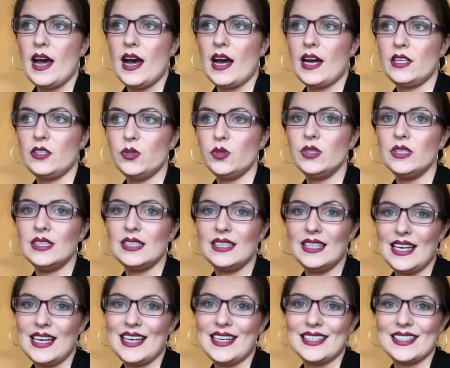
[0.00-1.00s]
I don't
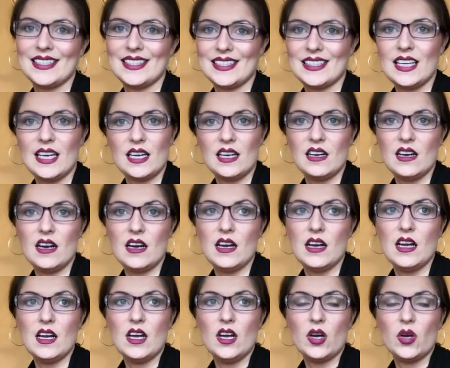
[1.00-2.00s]
let
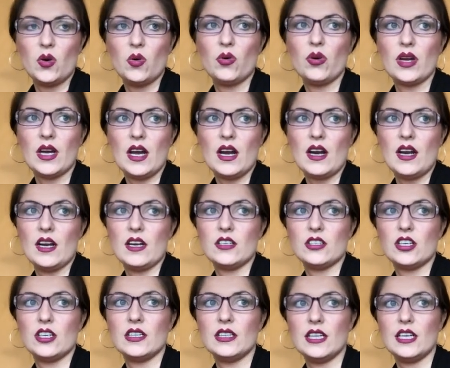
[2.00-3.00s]
Sarah go and get her hair
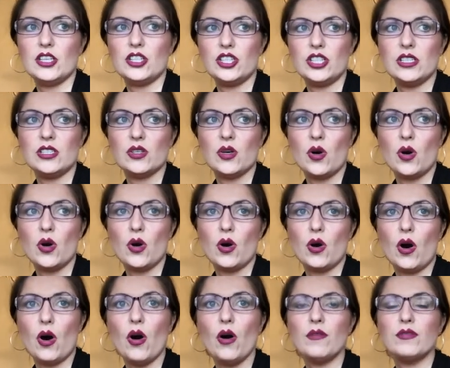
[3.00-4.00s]
done unless she's
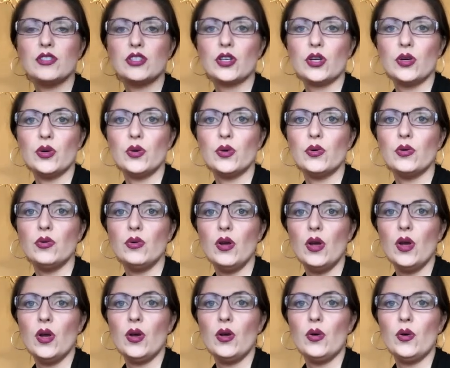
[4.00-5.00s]
off school
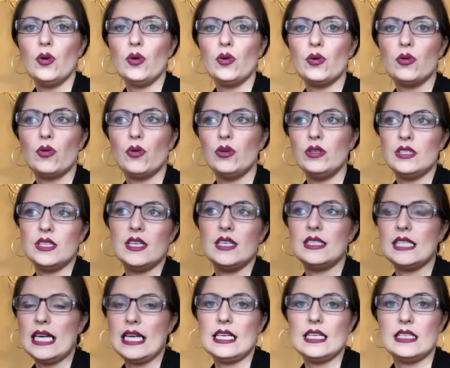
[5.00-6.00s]
going to the
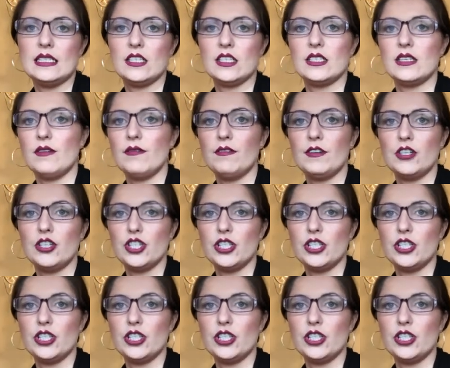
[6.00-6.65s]
dentist or something.